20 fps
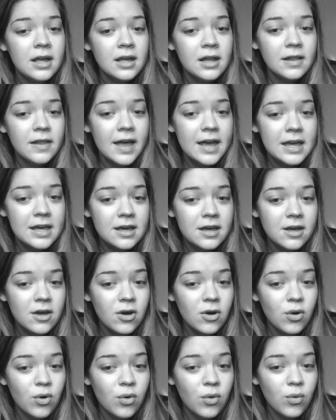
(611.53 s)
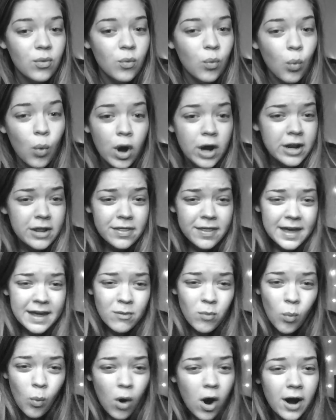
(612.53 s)
Like, what do they
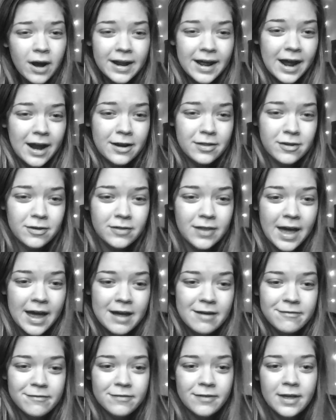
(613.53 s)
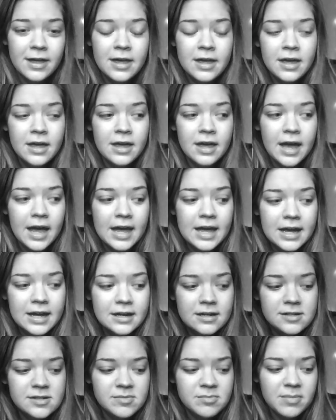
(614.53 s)
want out of their life?
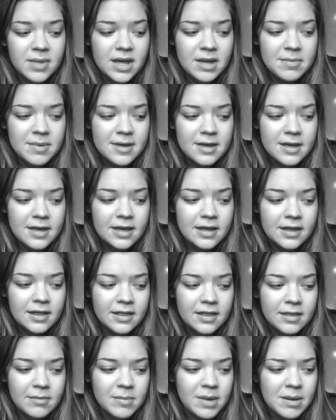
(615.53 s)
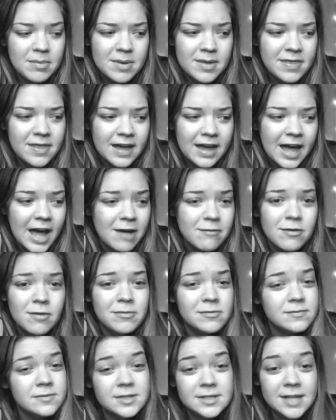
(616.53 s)
And maybe they have
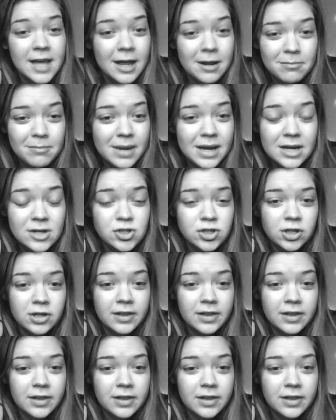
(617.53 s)
a set major